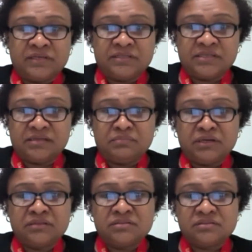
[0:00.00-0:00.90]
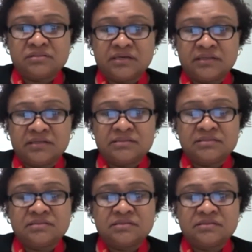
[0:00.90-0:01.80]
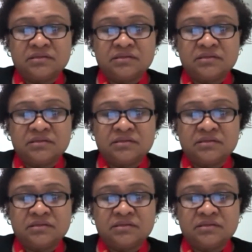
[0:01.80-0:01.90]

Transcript: 18 months at least.